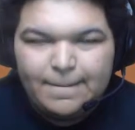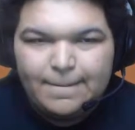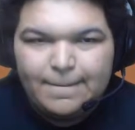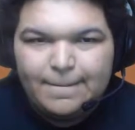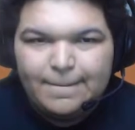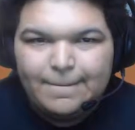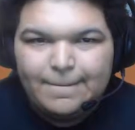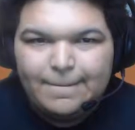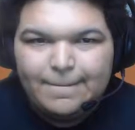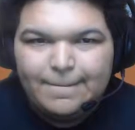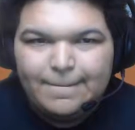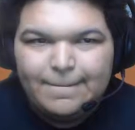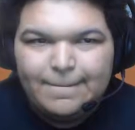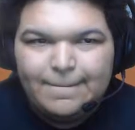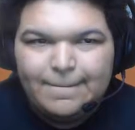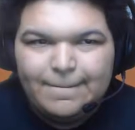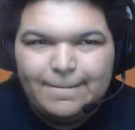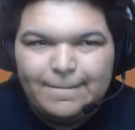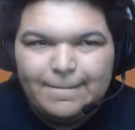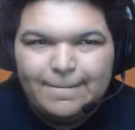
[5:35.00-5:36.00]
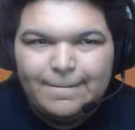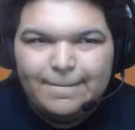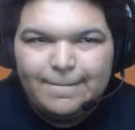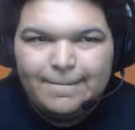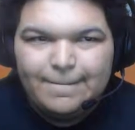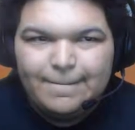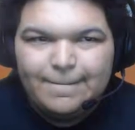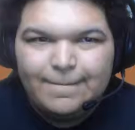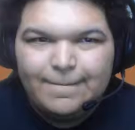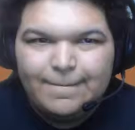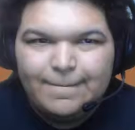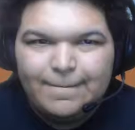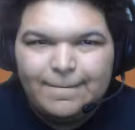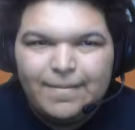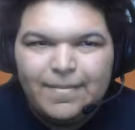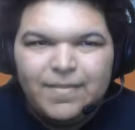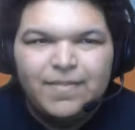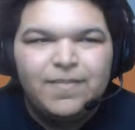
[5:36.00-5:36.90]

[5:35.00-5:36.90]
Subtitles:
Nobody speaks.